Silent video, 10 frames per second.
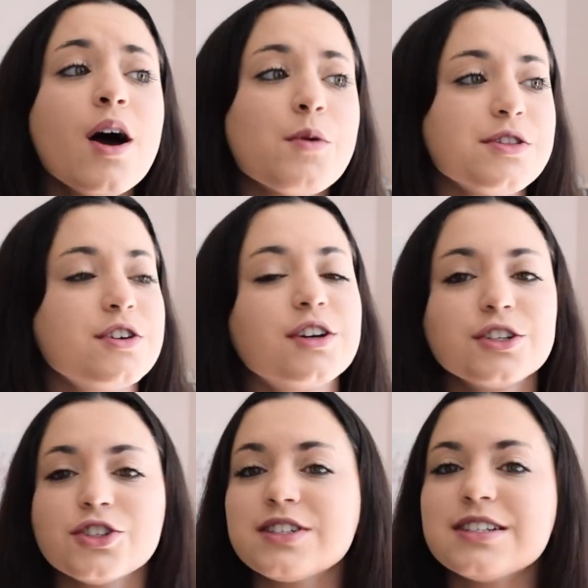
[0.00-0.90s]
Whether you're
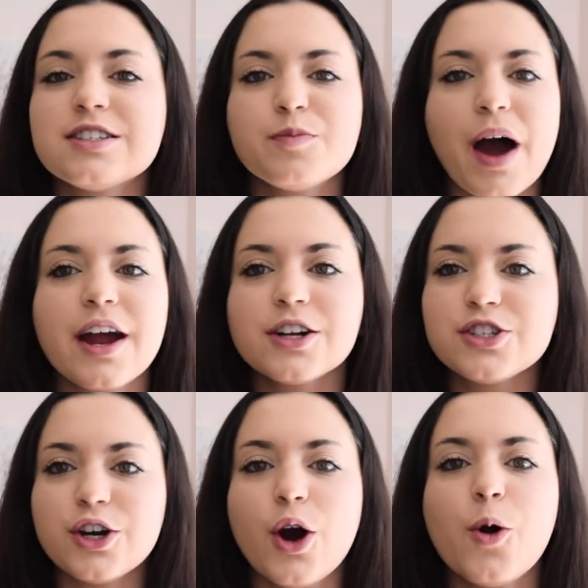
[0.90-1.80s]
just inspired
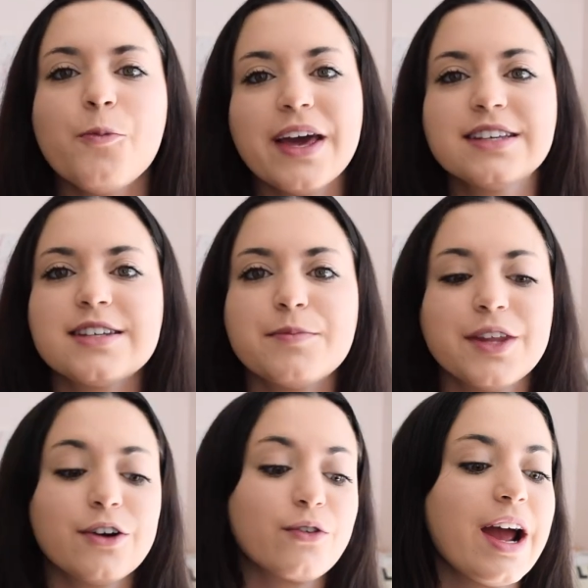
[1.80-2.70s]
to go make
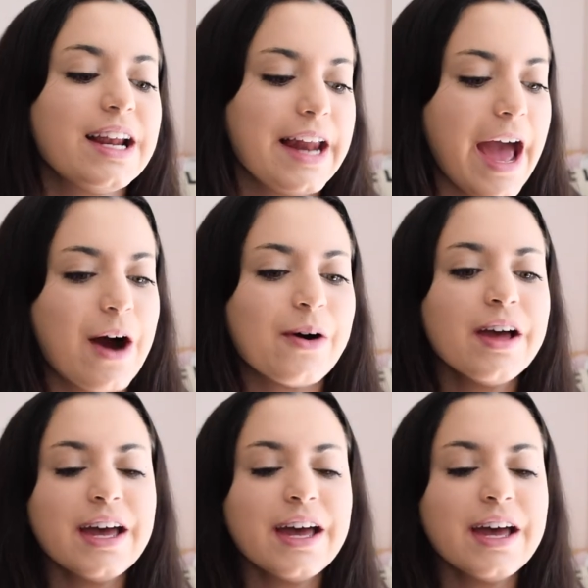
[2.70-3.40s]
something right now,